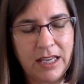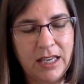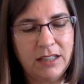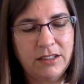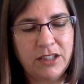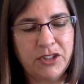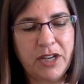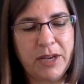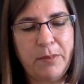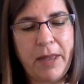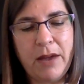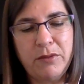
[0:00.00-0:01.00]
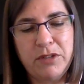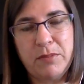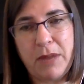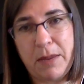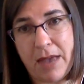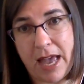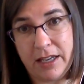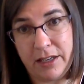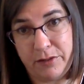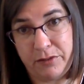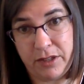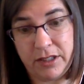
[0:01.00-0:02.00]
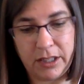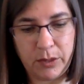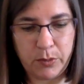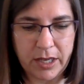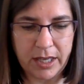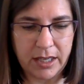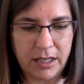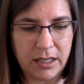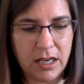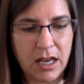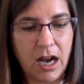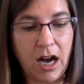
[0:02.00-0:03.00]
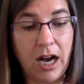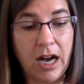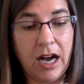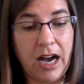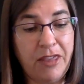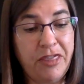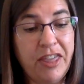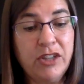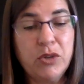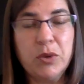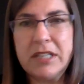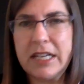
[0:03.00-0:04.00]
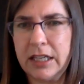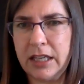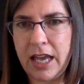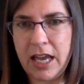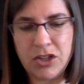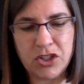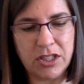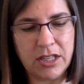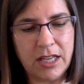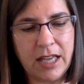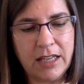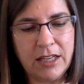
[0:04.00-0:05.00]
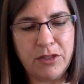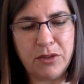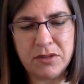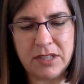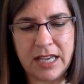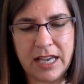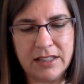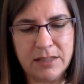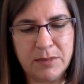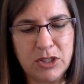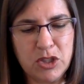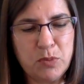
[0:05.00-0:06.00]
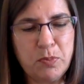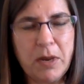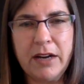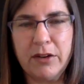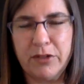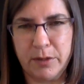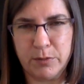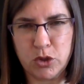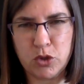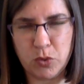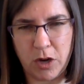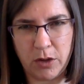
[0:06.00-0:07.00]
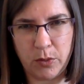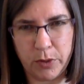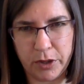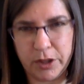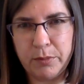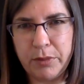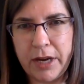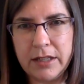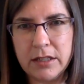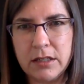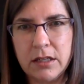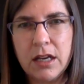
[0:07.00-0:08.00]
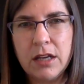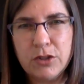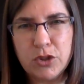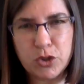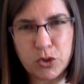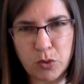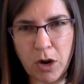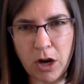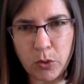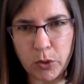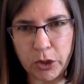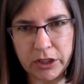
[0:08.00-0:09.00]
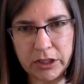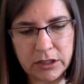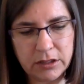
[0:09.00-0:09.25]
Dr. M pounded my back in a friendly way. "I think your dedication and enthusiasm inspired them. Strong work, Brandon. Strong work."